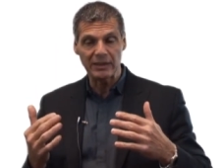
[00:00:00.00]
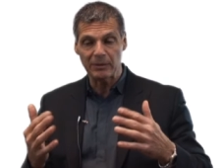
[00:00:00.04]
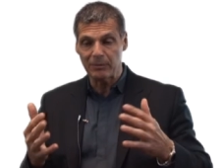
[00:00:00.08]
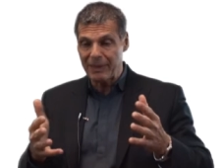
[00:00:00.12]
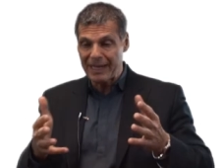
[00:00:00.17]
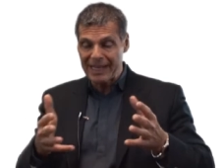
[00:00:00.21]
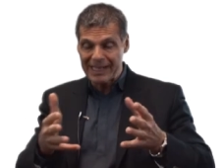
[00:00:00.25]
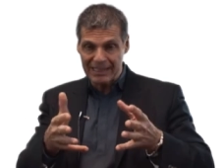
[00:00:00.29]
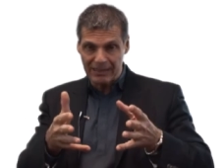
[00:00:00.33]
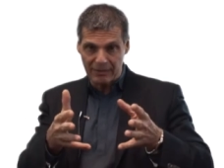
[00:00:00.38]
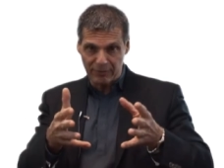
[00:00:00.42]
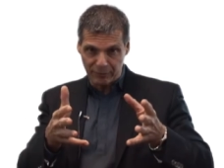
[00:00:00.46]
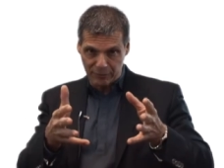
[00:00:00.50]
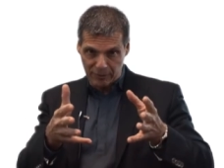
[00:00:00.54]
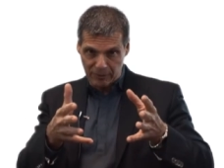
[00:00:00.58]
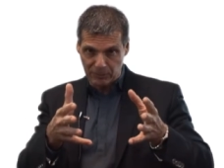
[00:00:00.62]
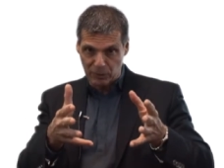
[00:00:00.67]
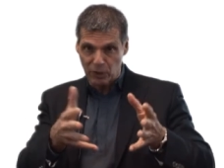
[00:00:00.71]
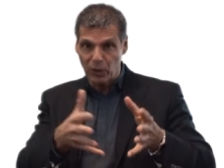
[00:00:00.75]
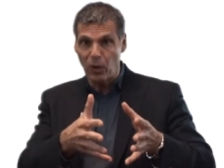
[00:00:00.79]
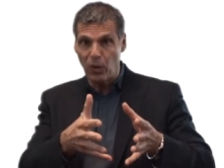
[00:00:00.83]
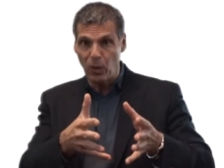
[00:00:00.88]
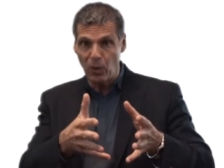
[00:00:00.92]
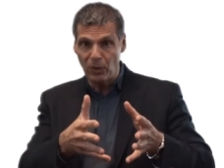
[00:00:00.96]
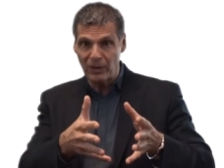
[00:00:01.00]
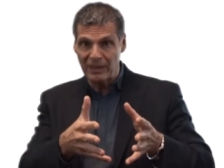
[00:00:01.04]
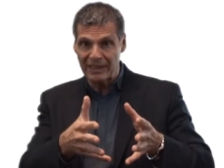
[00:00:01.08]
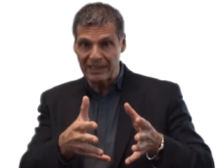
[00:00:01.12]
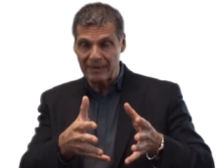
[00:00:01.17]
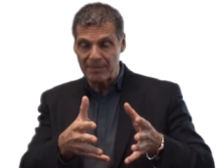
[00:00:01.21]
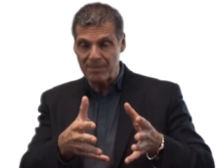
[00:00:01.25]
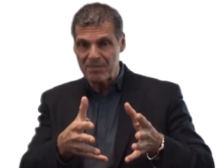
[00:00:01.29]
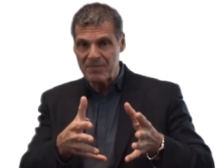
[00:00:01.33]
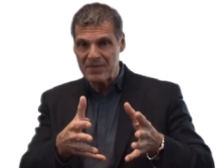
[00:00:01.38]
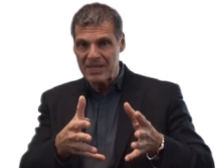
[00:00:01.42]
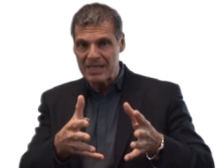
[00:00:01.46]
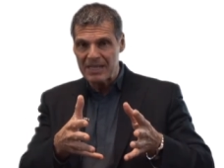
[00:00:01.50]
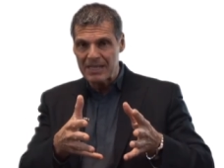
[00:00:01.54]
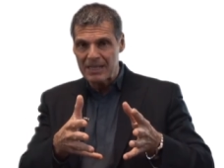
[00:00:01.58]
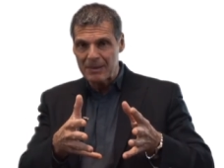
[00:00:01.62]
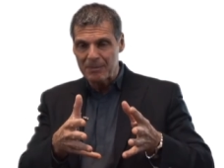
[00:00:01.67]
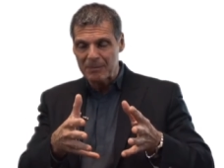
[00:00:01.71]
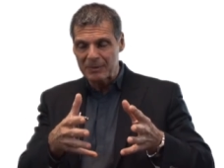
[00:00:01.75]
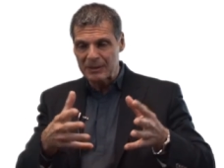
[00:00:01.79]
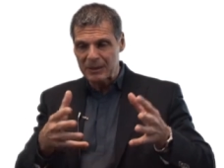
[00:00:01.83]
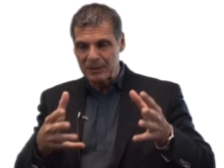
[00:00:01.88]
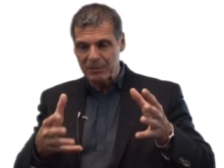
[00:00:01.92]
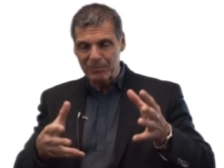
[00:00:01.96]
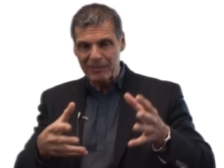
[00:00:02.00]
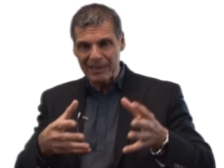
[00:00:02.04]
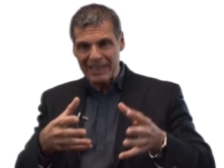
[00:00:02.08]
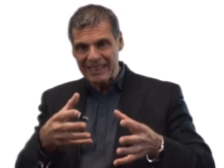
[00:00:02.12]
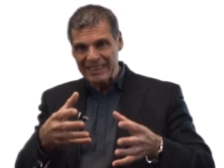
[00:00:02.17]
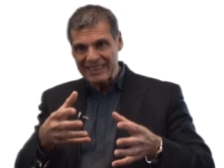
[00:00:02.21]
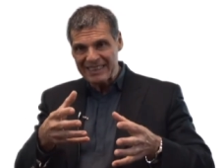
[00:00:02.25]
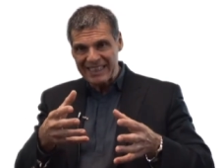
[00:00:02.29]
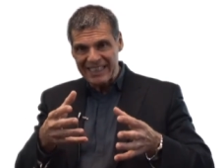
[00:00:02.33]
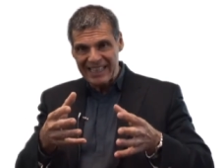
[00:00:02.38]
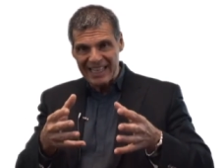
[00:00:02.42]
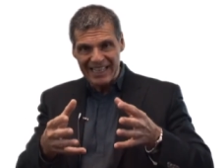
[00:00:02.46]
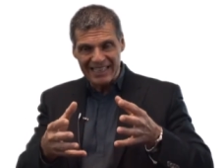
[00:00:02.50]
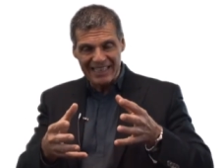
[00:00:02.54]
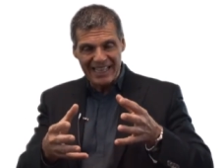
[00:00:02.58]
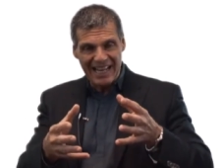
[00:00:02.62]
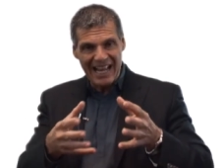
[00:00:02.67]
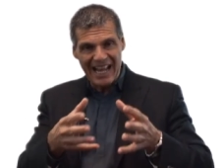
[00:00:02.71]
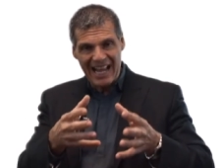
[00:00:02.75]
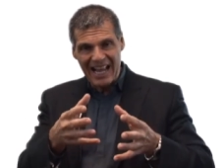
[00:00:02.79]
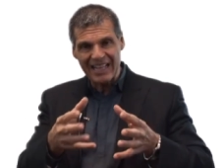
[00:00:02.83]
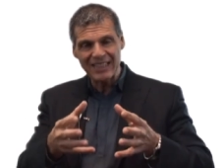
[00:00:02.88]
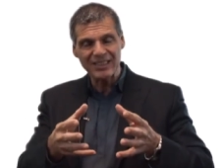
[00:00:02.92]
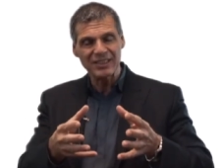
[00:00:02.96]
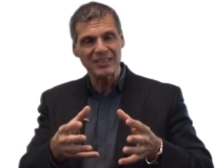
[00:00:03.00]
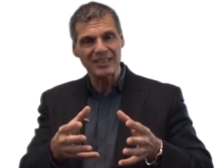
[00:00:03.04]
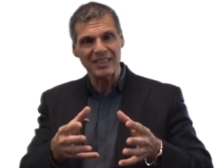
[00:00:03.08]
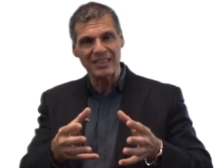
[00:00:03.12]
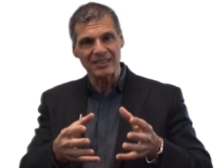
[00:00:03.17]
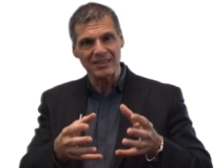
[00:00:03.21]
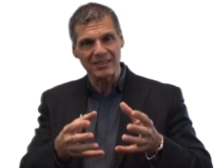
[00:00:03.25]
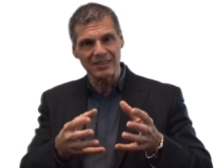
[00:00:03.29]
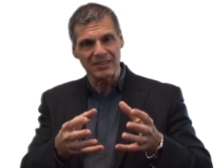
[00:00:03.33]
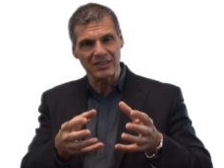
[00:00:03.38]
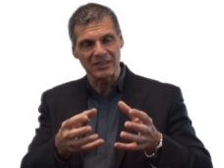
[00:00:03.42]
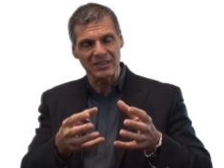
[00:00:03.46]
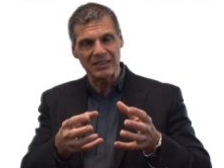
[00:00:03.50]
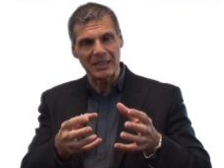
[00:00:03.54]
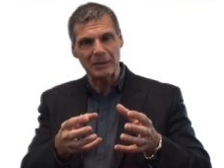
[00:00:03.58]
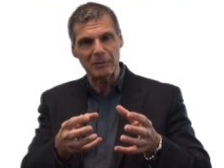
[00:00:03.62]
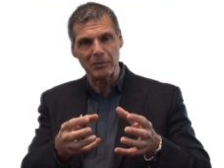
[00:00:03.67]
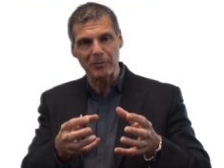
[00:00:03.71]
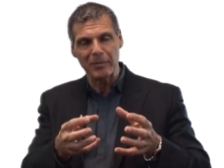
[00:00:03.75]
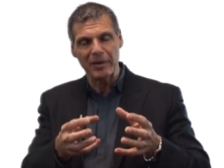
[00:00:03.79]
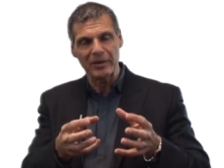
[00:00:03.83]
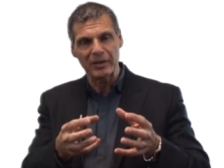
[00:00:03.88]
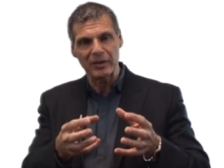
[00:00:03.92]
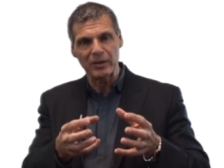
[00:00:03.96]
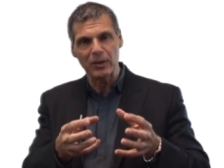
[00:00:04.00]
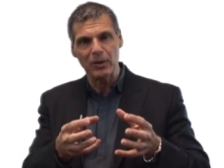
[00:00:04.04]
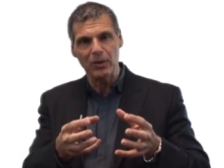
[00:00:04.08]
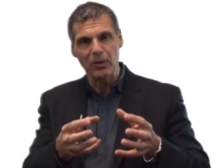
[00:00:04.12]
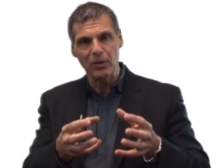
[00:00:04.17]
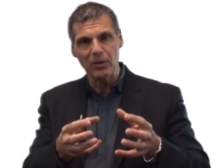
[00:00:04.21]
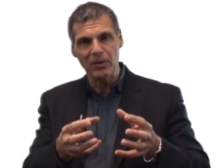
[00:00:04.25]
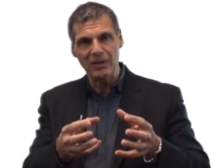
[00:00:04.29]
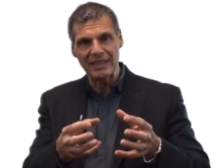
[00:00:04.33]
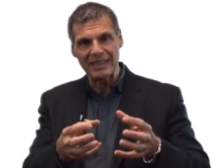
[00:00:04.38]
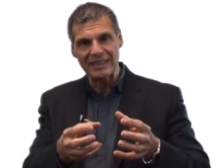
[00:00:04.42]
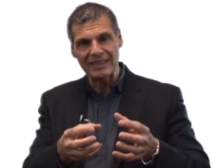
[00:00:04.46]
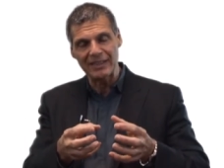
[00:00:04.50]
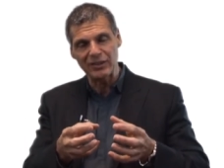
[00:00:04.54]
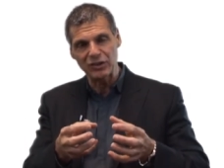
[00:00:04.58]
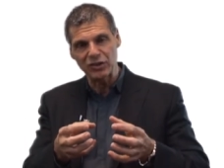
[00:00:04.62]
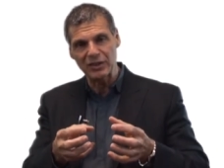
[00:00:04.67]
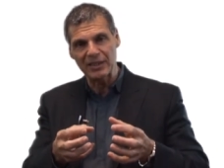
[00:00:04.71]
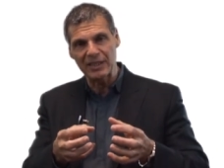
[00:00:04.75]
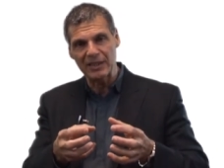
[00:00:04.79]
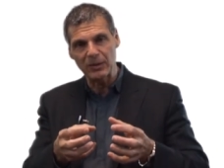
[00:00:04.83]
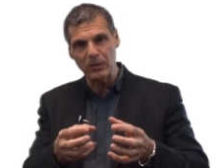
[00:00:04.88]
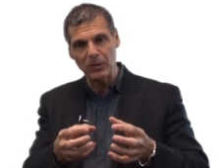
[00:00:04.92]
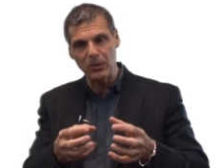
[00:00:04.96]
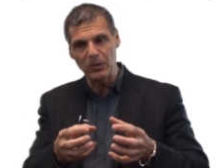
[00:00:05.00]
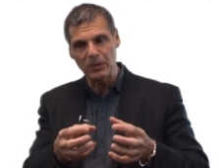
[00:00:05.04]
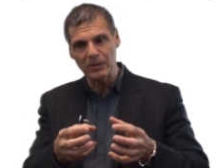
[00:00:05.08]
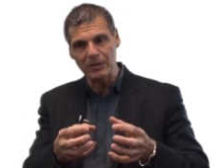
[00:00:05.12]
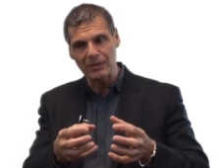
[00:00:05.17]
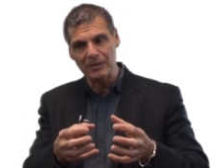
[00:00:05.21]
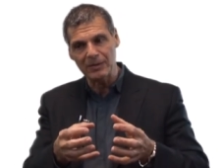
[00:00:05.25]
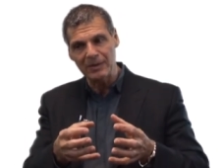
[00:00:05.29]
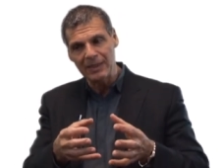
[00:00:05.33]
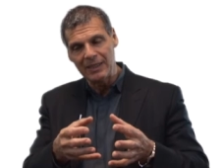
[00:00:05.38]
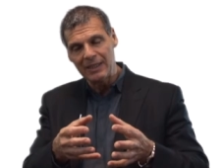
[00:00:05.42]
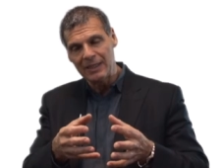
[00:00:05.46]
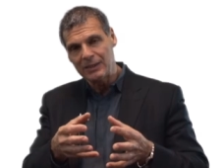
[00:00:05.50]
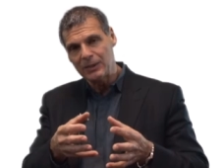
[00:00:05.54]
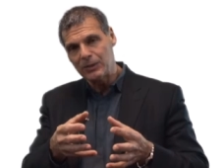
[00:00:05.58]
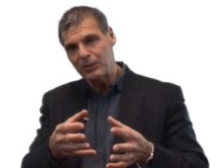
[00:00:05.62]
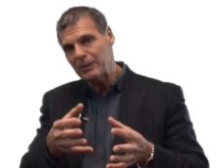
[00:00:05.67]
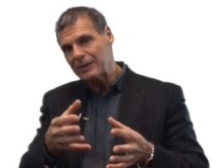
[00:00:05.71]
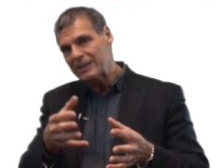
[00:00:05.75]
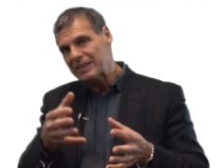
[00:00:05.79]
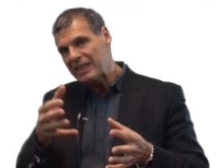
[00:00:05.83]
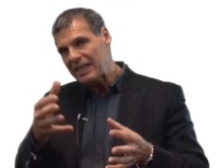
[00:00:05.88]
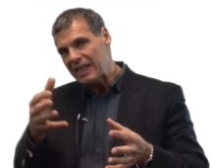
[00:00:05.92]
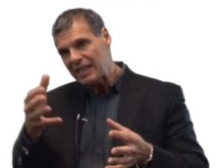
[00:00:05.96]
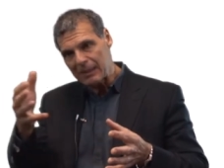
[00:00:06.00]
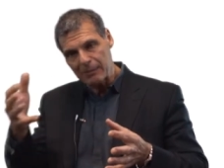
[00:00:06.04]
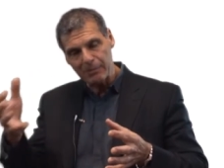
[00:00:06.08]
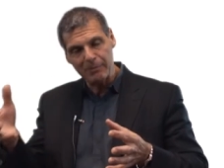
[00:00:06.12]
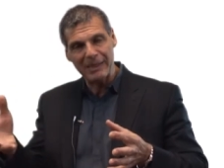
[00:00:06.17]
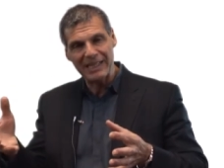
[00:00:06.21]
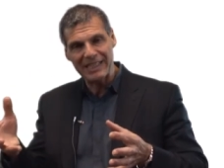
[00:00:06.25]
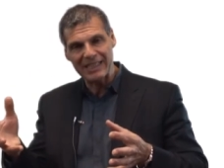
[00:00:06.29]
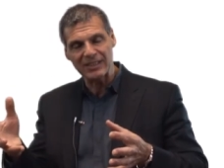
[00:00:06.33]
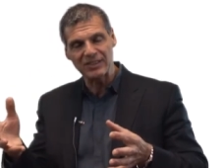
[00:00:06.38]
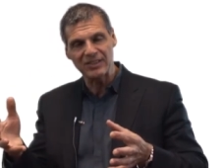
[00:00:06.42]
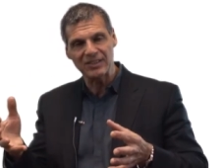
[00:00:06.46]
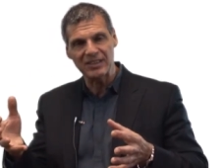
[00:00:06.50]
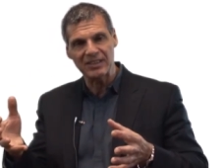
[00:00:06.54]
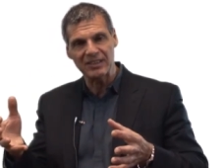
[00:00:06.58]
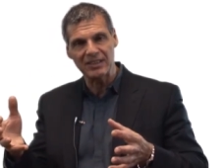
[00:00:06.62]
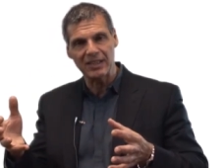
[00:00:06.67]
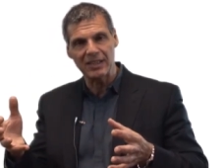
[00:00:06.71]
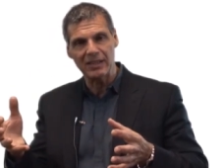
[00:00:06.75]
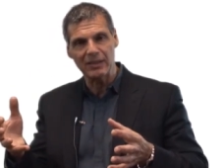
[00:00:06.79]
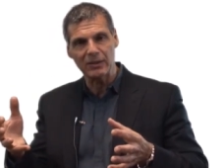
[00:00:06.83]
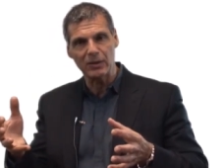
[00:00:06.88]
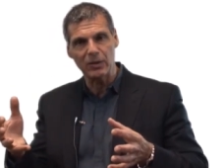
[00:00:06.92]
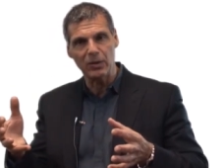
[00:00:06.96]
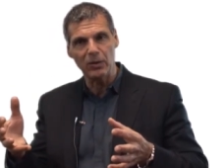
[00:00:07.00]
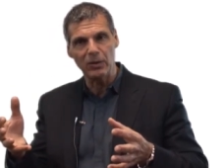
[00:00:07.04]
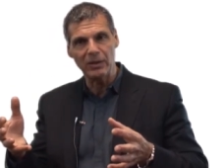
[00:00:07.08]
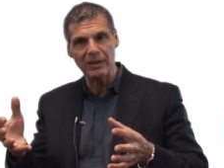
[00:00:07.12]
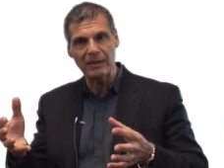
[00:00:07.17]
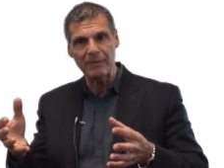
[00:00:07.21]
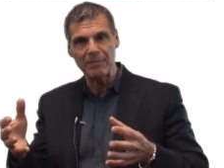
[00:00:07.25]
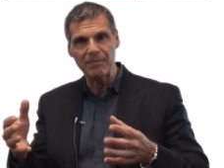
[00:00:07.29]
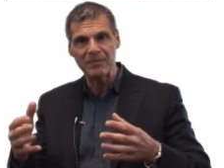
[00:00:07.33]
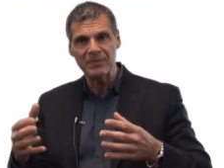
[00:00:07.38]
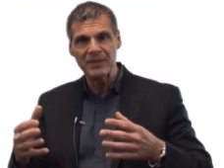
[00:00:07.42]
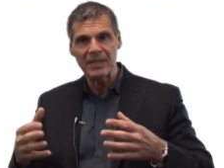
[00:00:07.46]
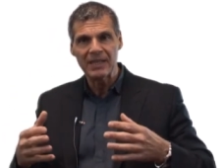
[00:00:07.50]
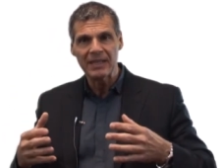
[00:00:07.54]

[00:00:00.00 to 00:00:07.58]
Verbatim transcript: You make it from choline, but the brain can't access the same amount of choline as you get older, so it can't make acetylcholine.